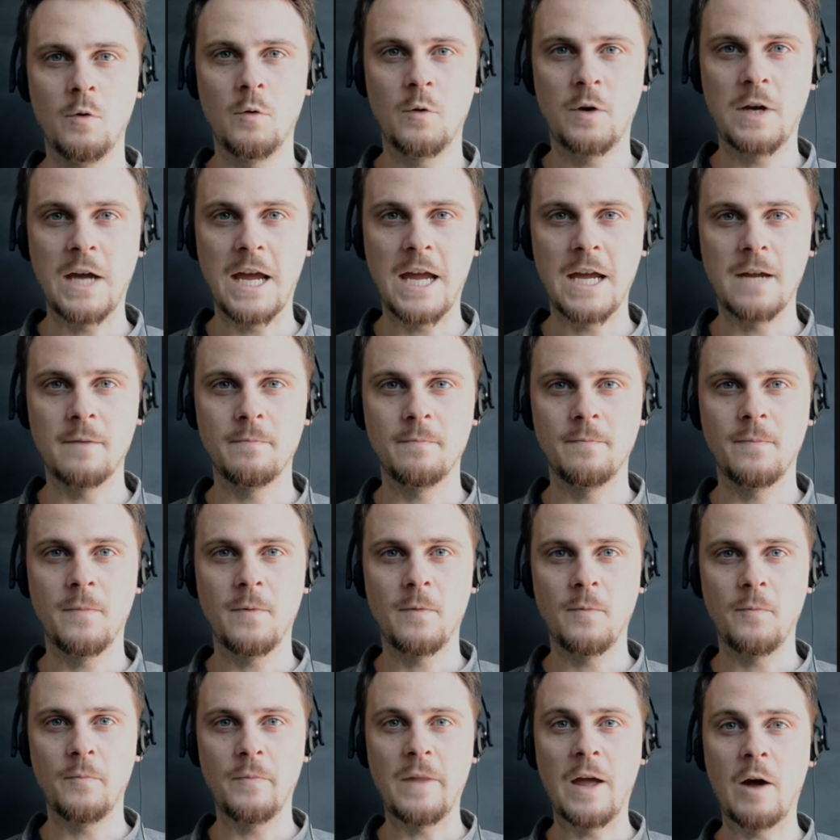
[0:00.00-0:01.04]
Okay,
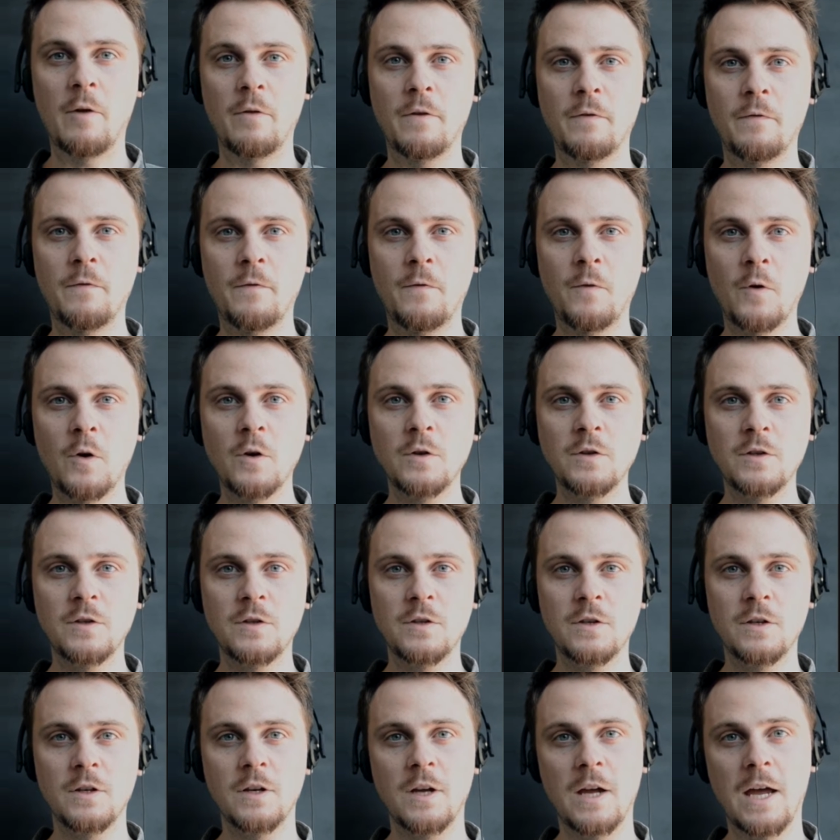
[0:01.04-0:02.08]
now the
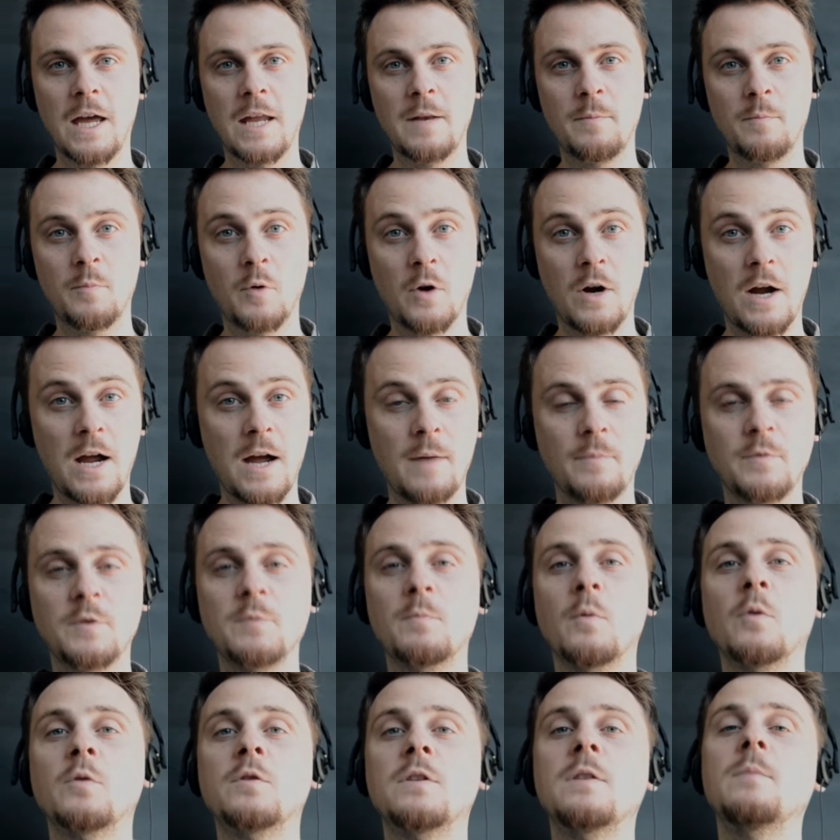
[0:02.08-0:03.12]
first and perhaps
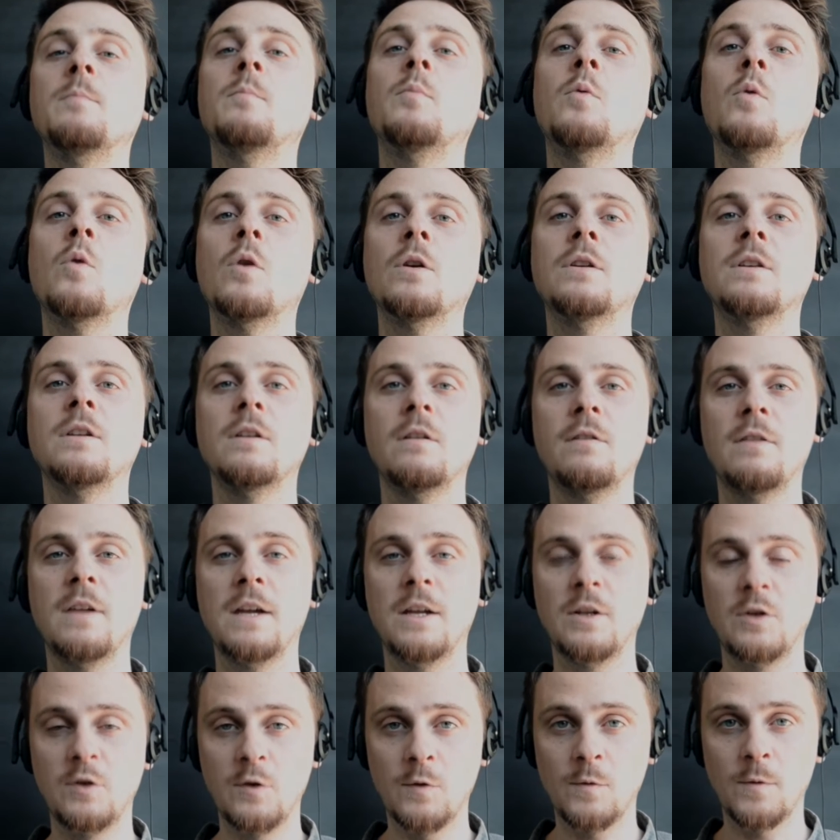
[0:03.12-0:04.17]
most important
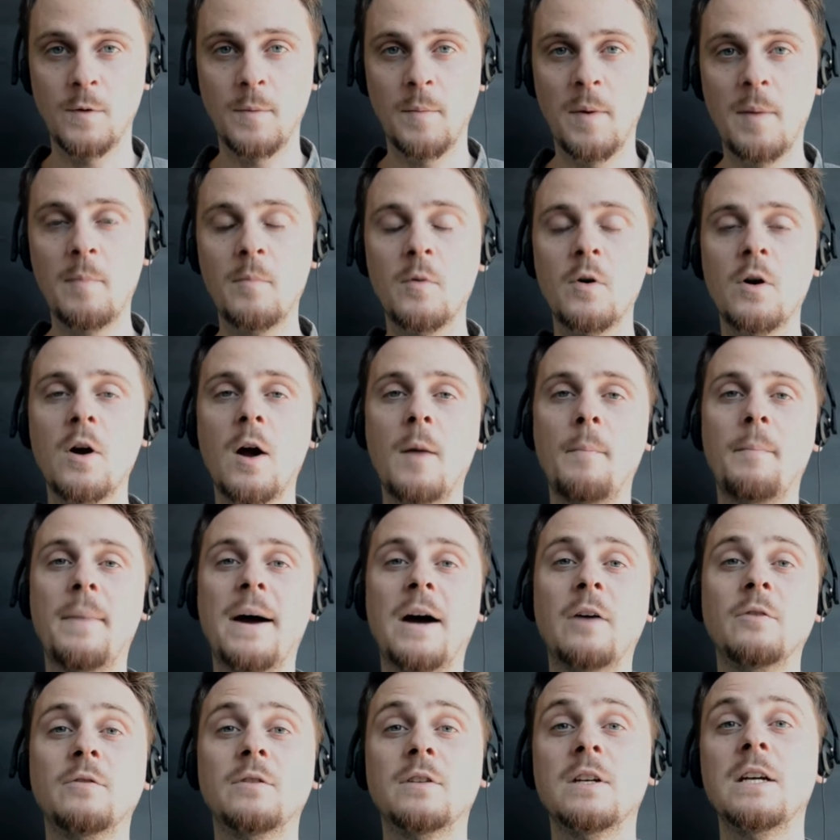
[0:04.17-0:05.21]
thing to remember
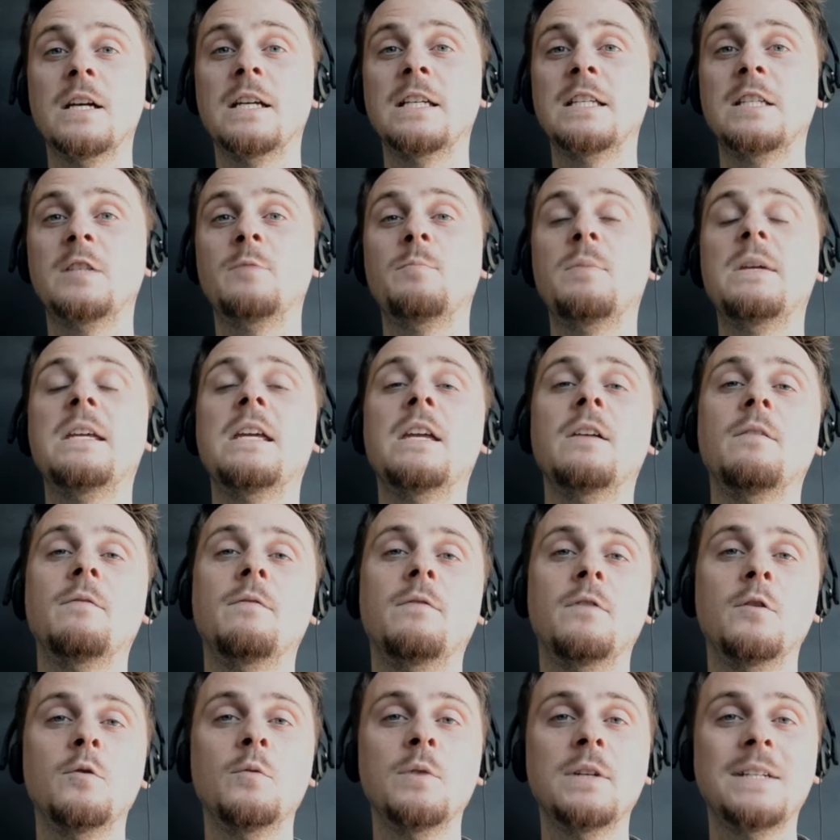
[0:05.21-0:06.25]
about speaking
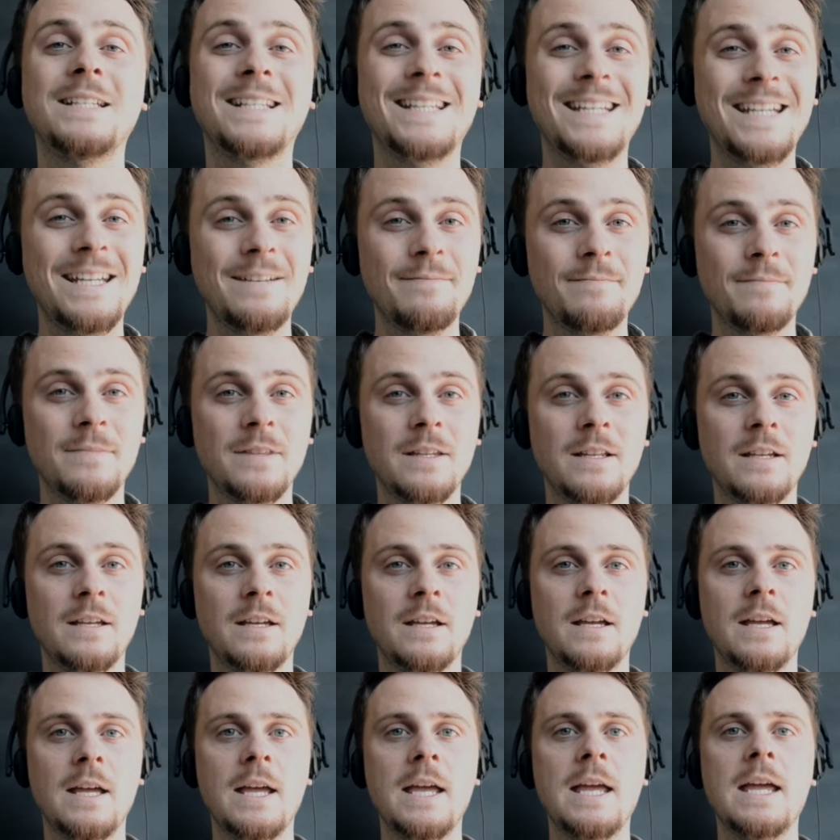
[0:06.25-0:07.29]
fluently
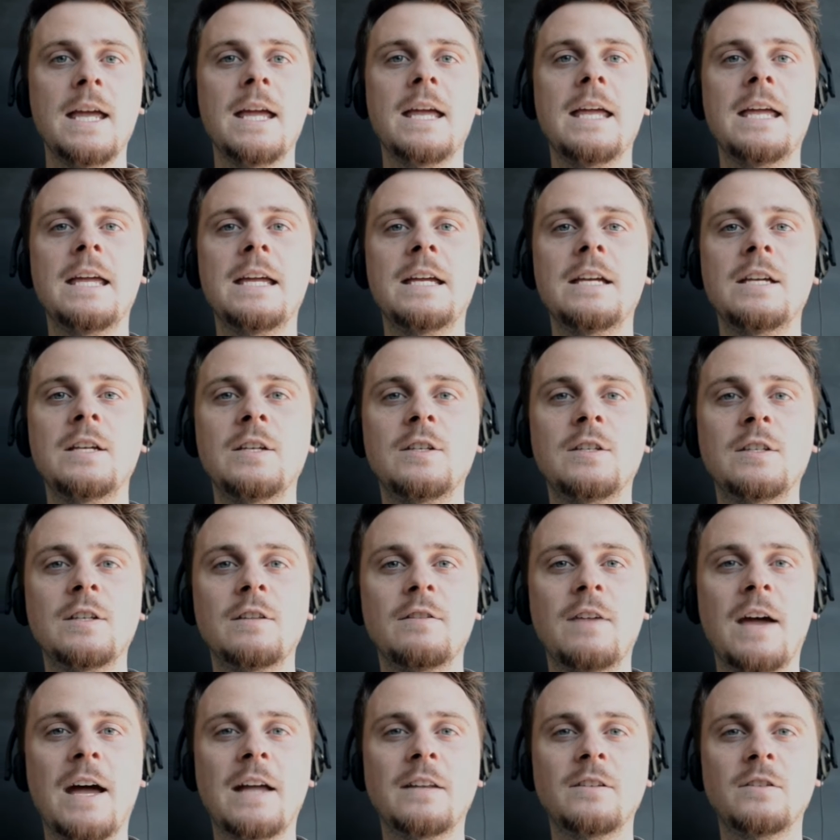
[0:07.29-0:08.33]
is
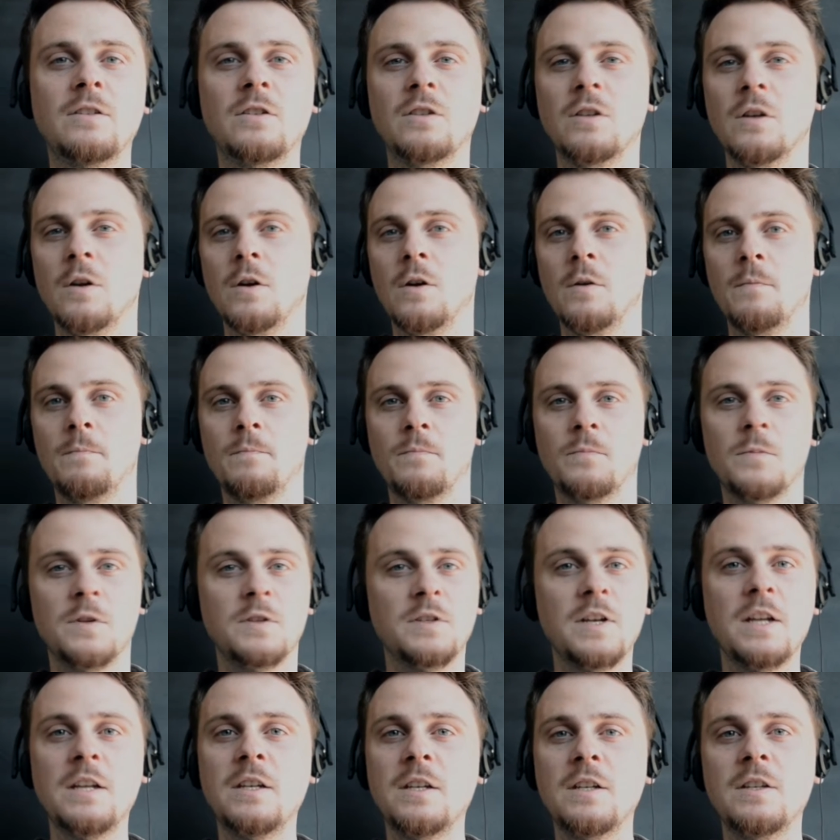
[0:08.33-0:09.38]
that
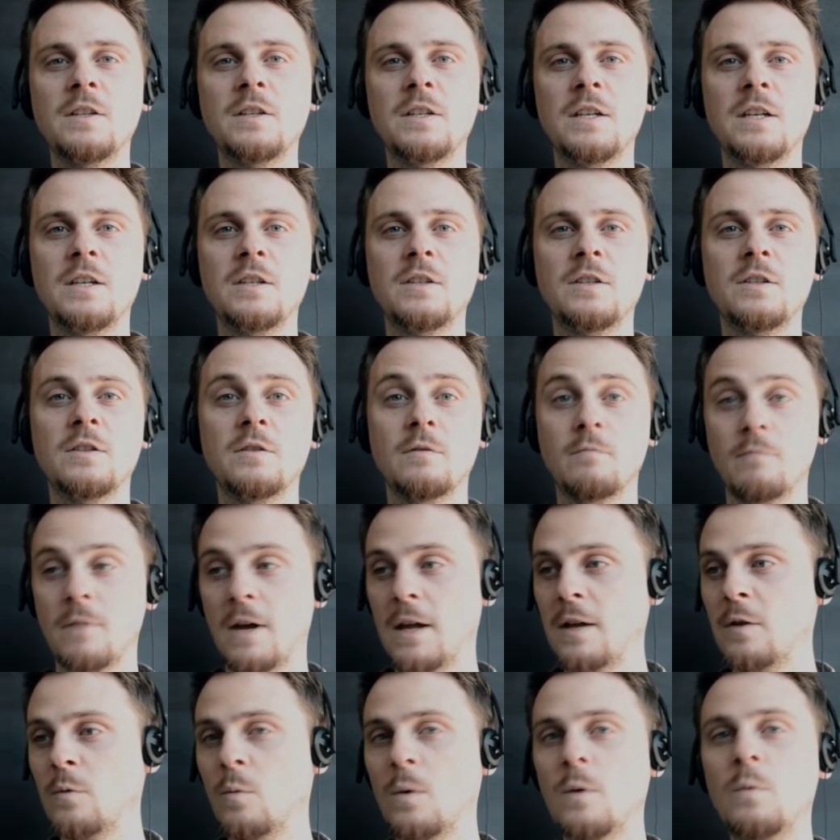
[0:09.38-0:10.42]
sentences,
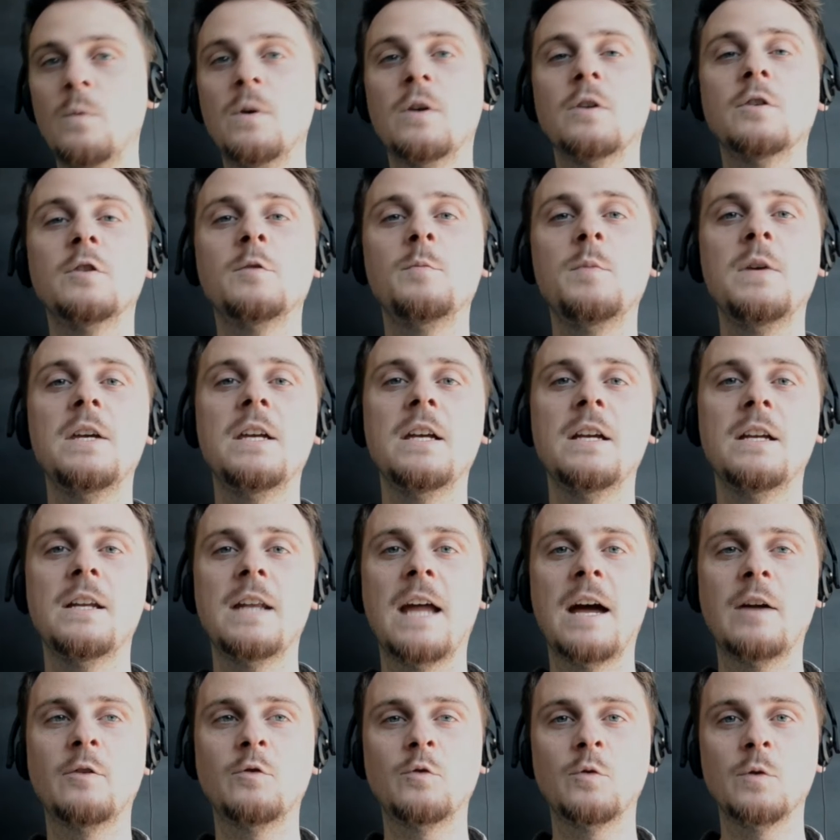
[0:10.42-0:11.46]
and when we are speaking
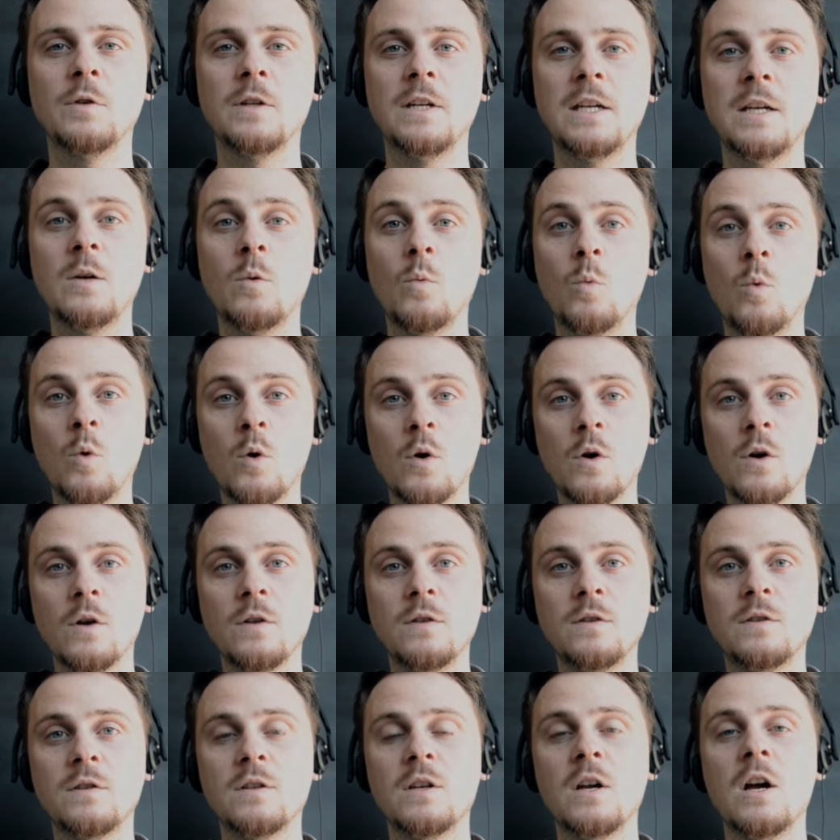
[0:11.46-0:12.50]
naturally,
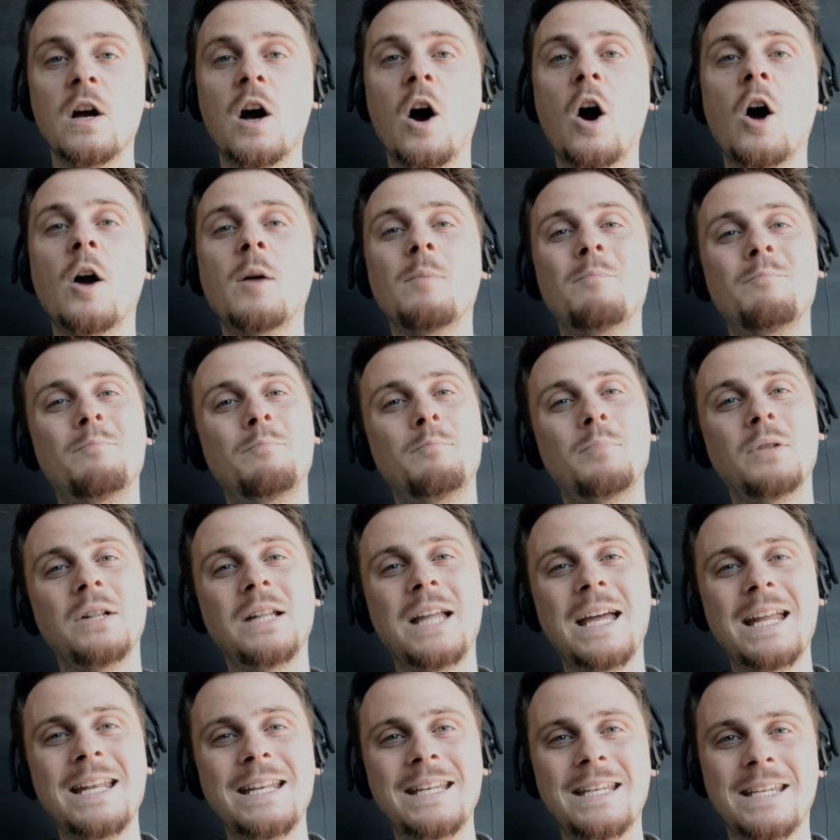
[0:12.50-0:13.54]
words are
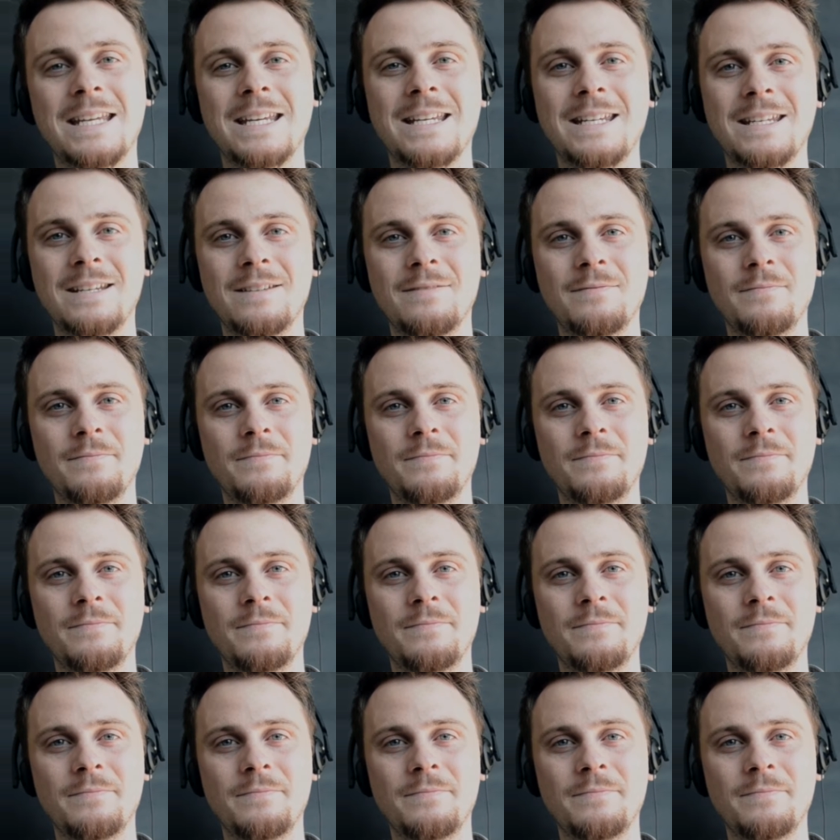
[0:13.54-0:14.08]
blended.